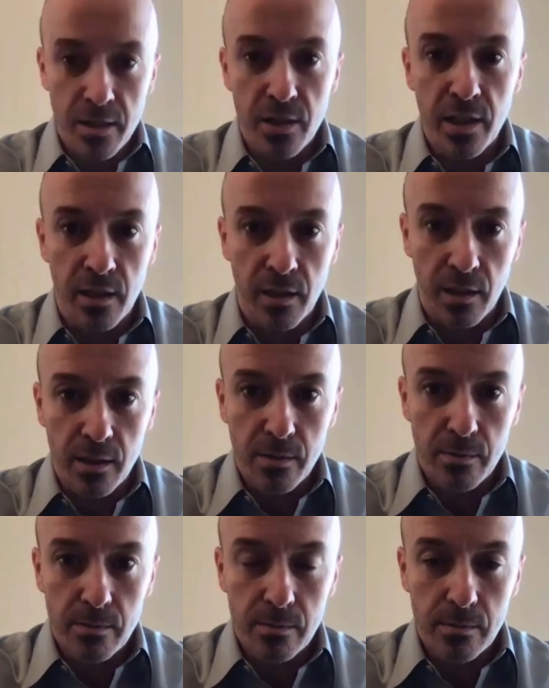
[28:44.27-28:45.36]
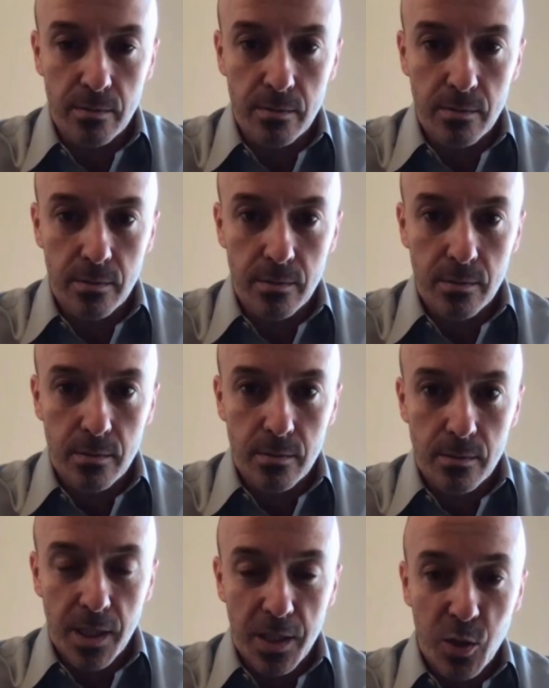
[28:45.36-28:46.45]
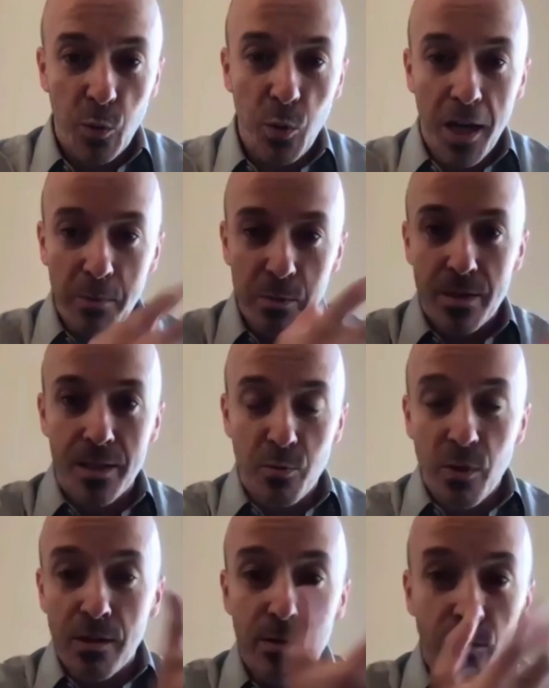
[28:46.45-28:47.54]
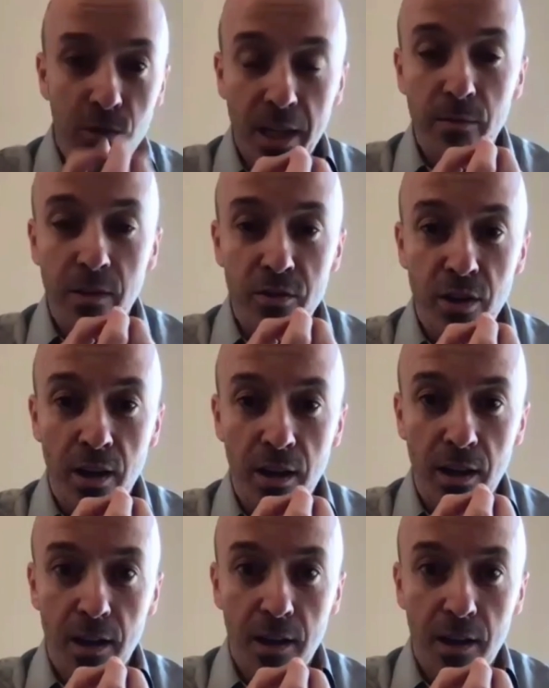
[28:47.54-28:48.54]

next year. So what happens is when they withdraw,